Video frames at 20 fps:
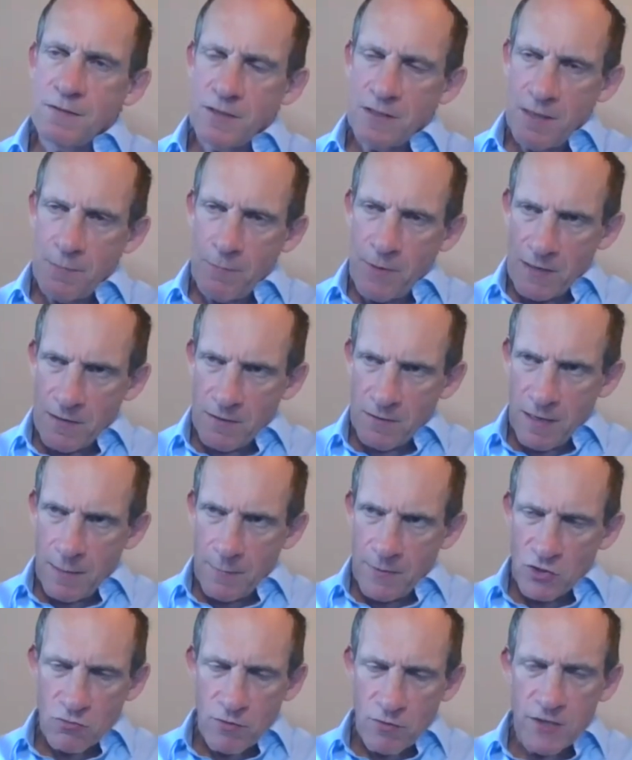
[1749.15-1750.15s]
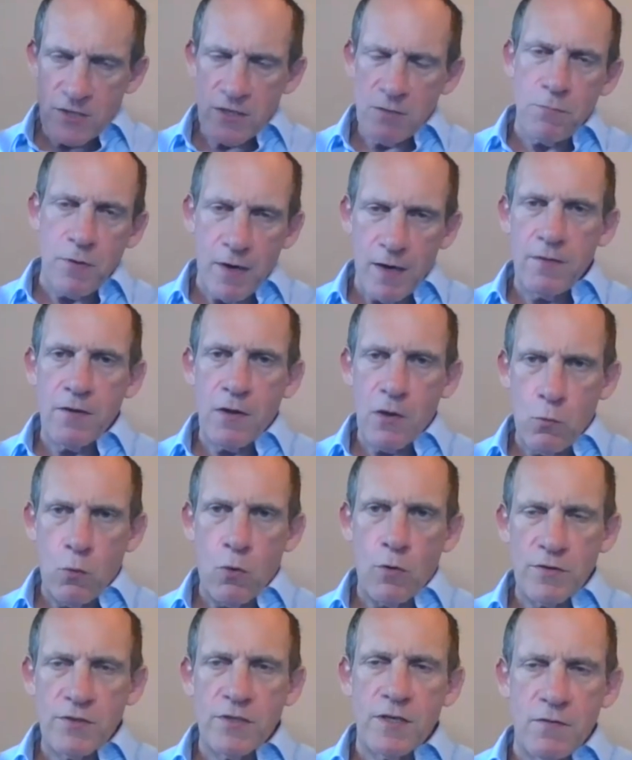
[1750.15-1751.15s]
demonstrated by the
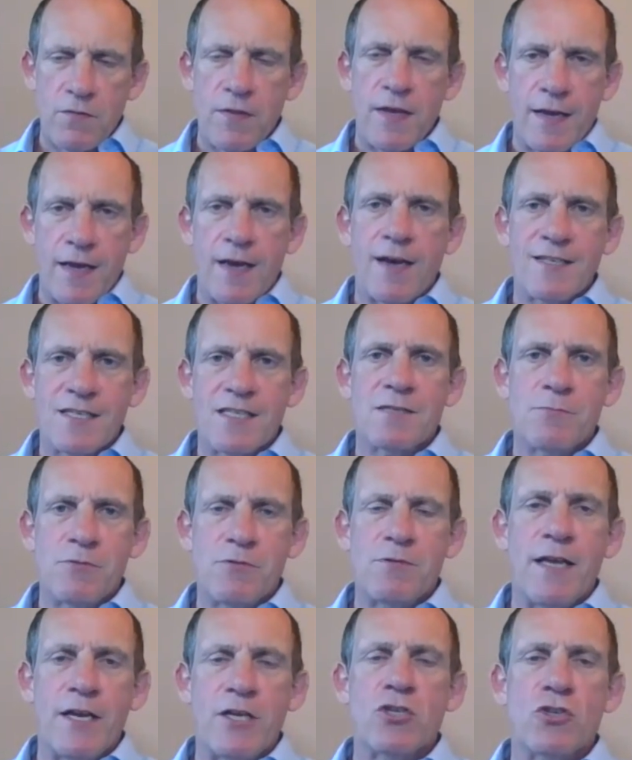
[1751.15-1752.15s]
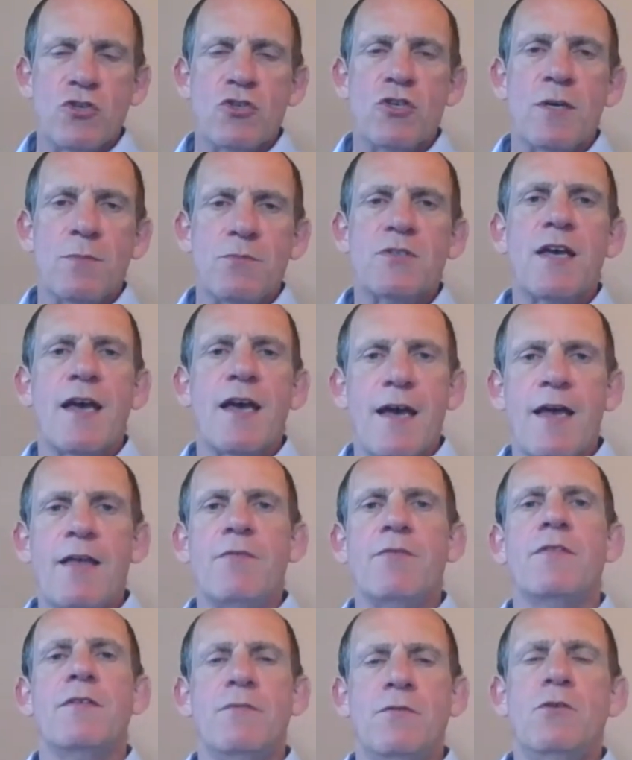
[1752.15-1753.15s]
quality of their customer relationships
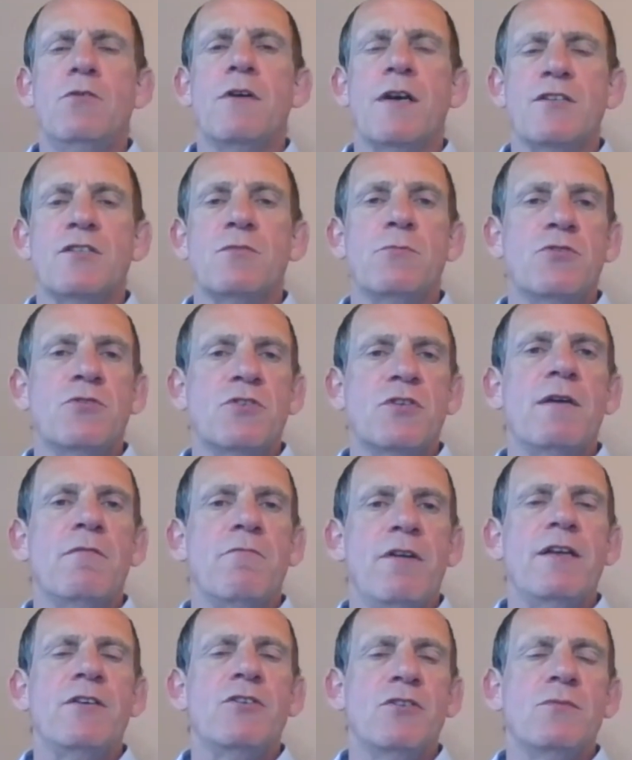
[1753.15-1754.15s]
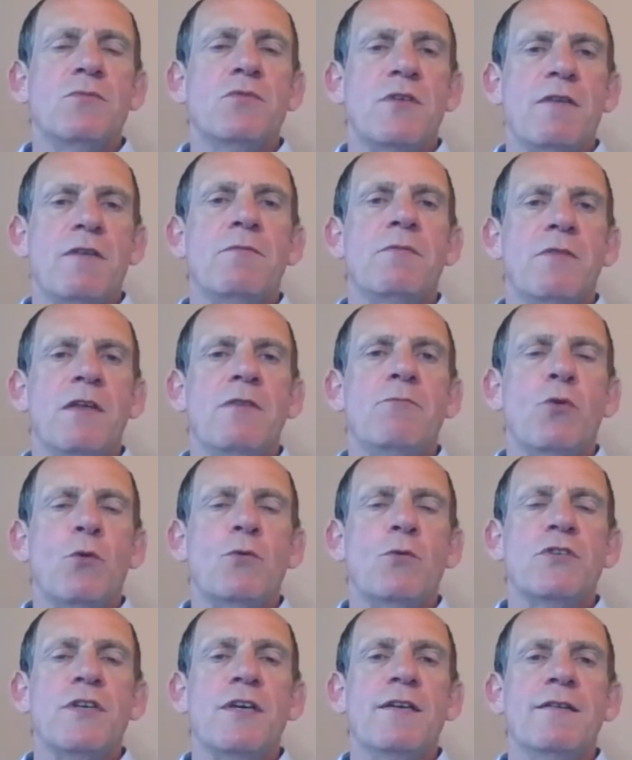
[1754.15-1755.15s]
and the new customer relationships they
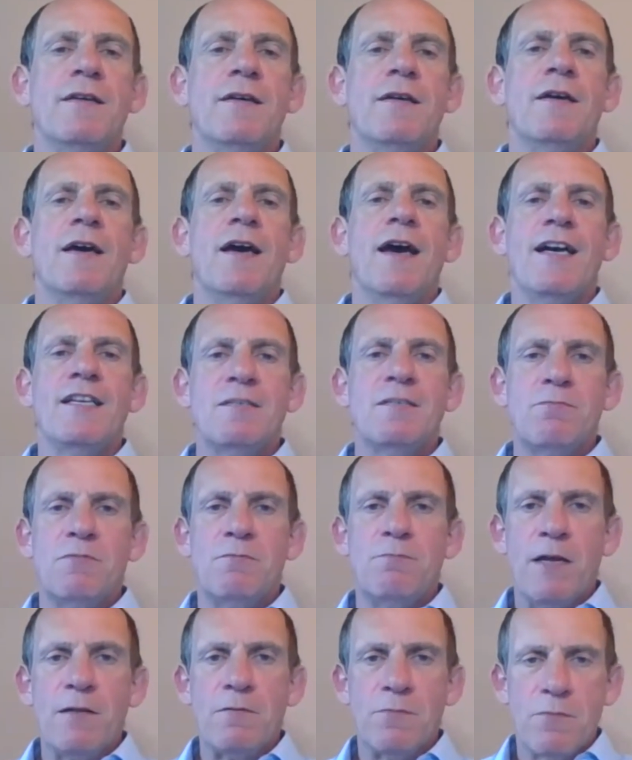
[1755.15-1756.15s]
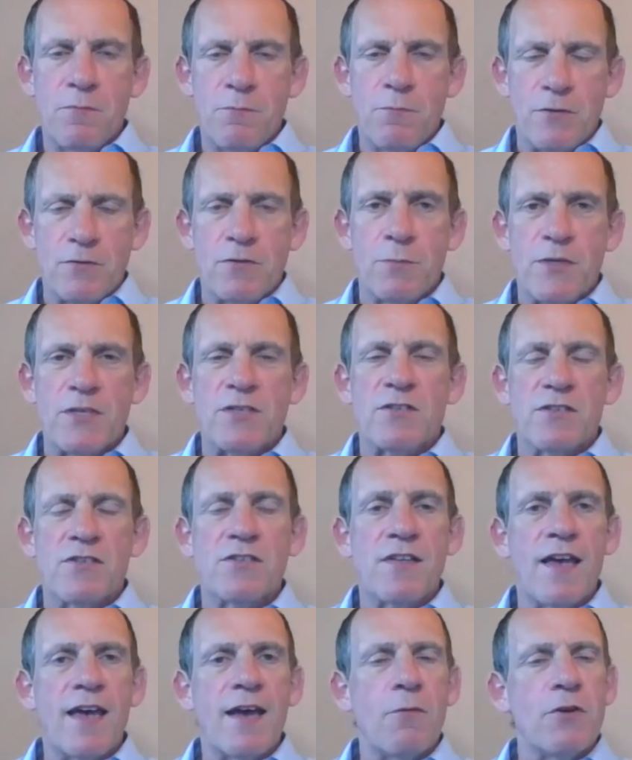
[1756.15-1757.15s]
brought in, has built a business
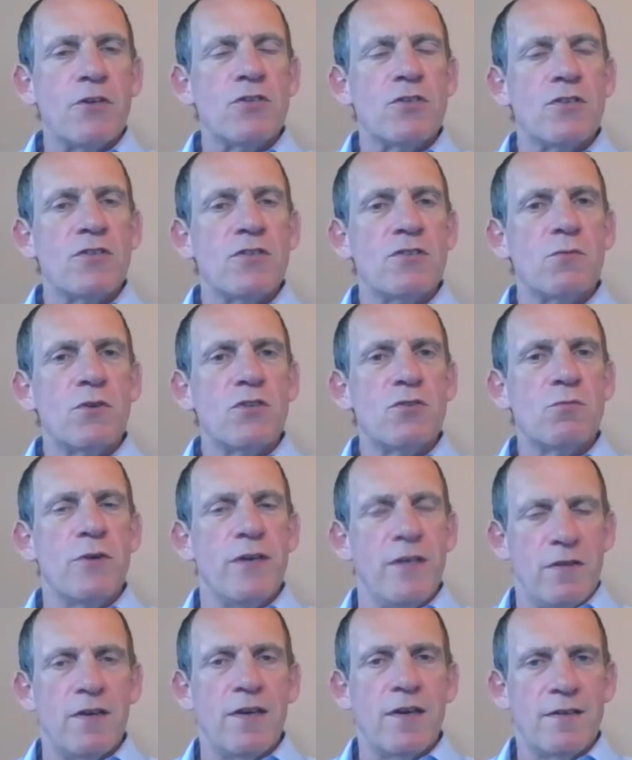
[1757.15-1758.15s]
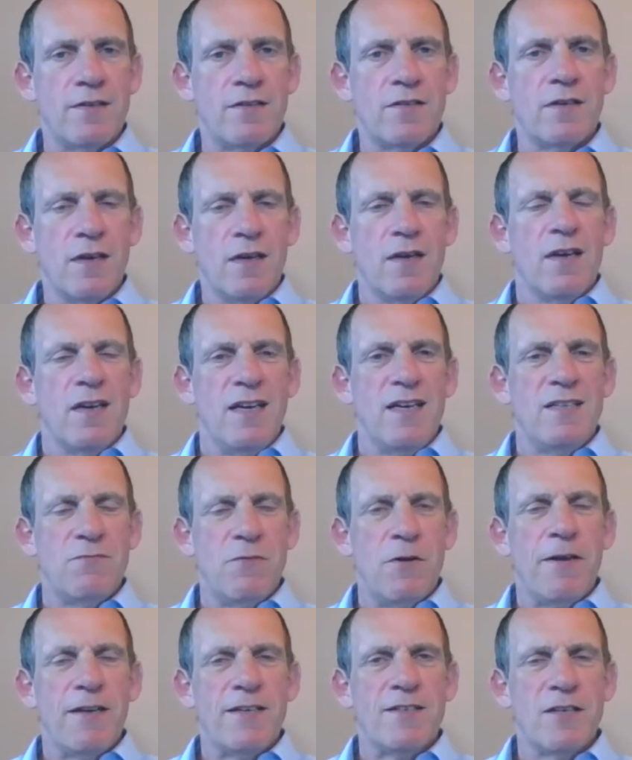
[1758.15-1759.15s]
there, which we think is
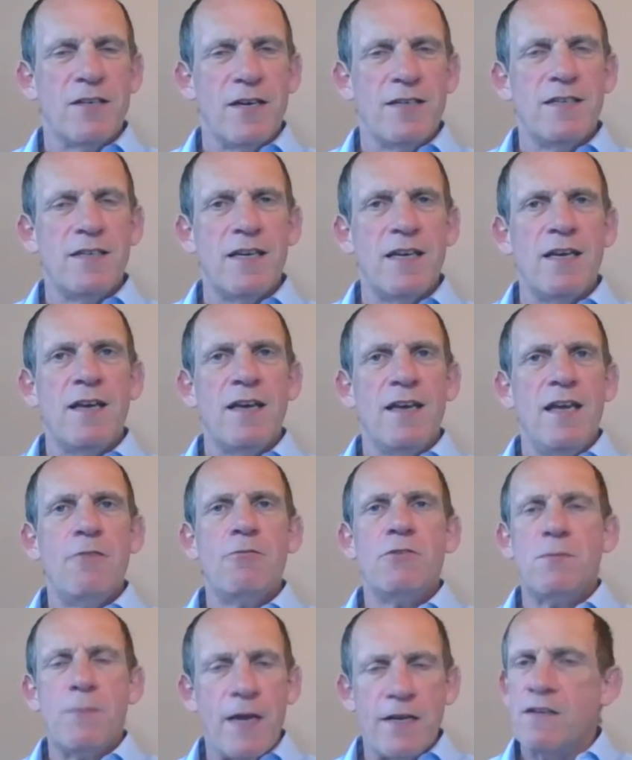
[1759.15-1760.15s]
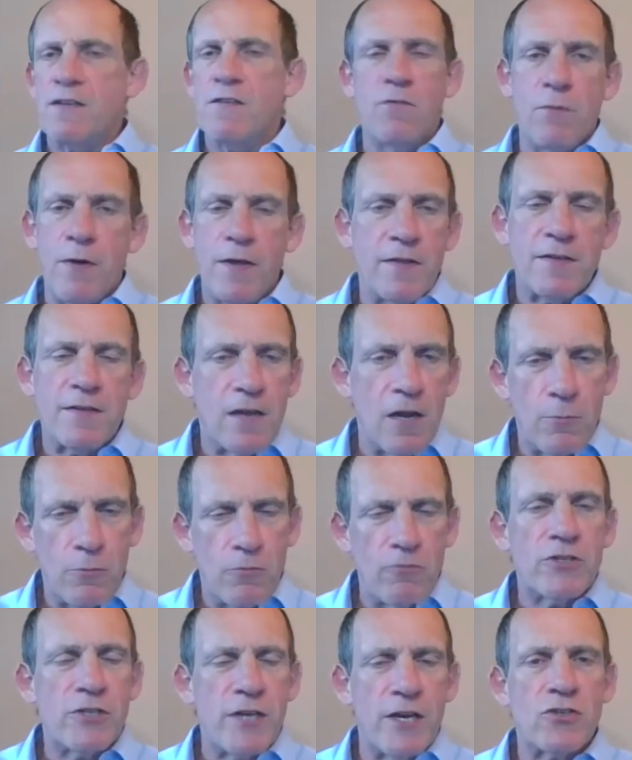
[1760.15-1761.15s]
very exciting, irrespective of whether there's a
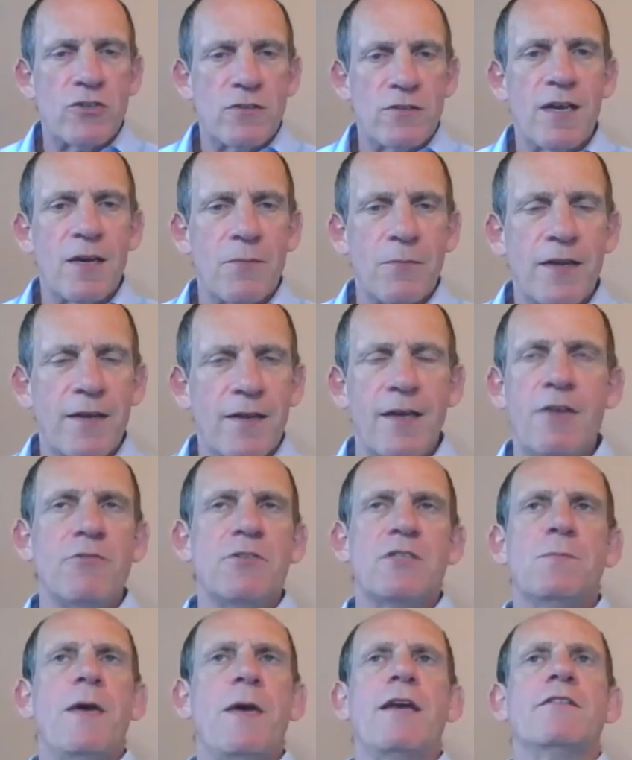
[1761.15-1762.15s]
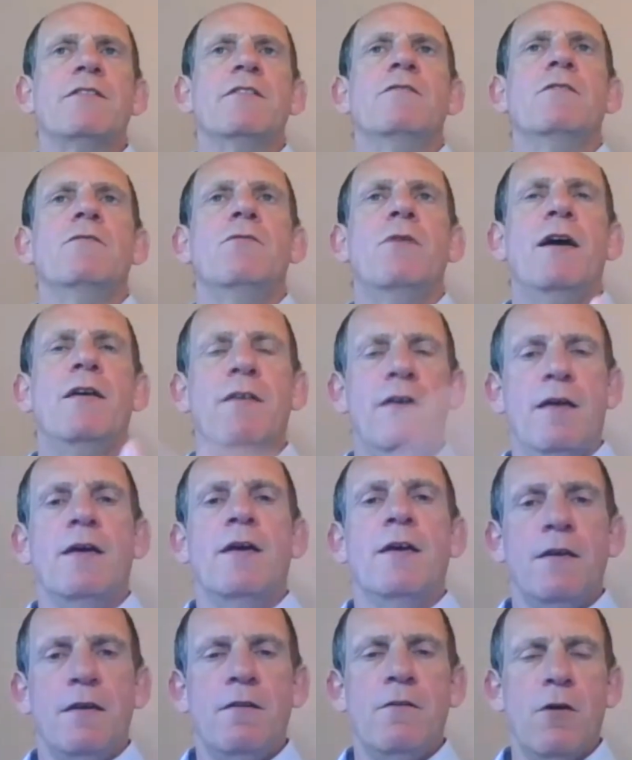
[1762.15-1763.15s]
global recession coming, irrespective of whether,
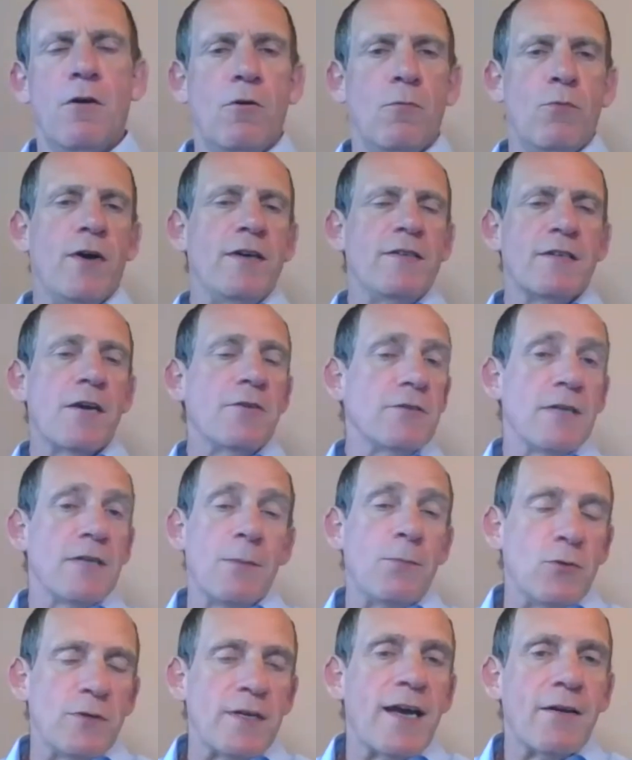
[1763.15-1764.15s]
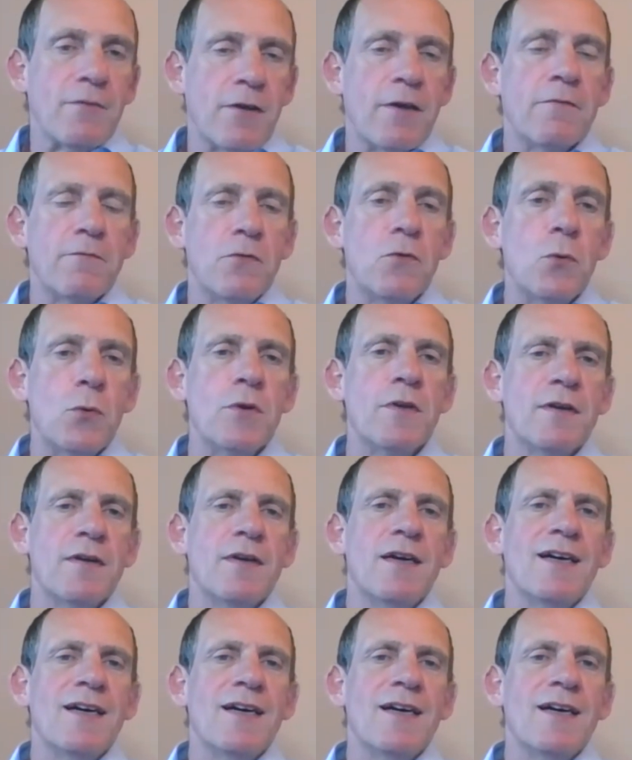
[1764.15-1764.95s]
you know, oil price goes up or down going forward.